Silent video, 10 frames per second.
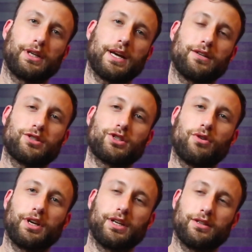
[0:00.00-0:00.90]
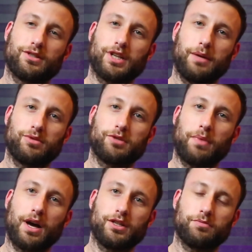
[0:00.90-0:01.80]
again, starting in the same
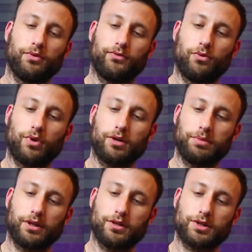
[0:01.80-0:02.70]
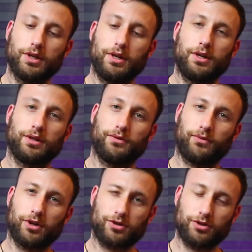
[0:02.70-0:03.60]
spot as before, because the
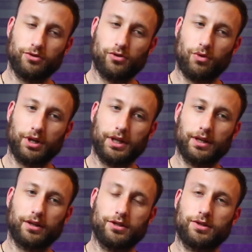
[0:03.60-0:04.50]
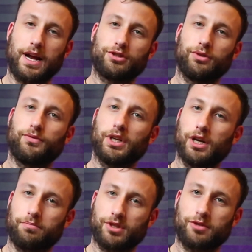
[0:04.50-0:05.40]
first new chord here is actually filling
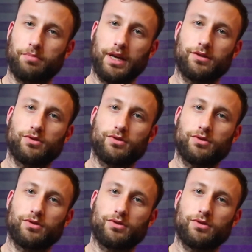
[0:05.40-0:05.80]
up space,